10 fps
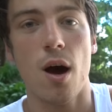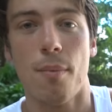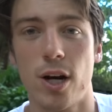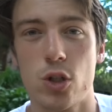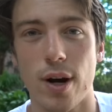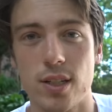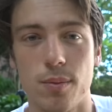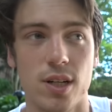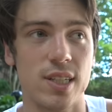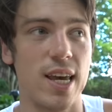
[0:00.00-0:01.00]
my
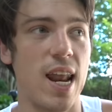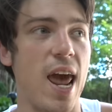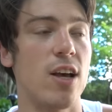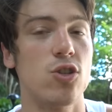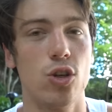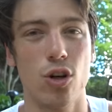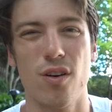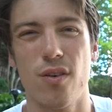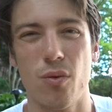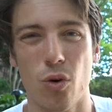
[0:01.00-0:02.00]
tricep doesn't get as good
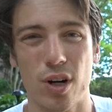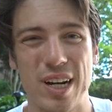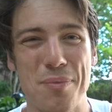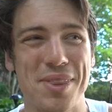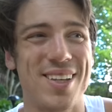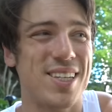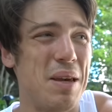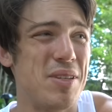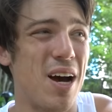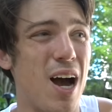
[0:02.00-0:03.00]
of a workout, but at the
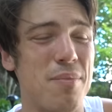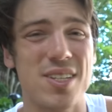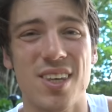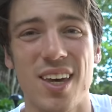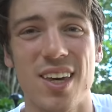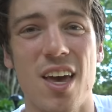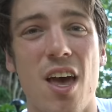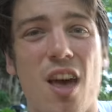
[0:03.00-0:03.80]
same time, it's like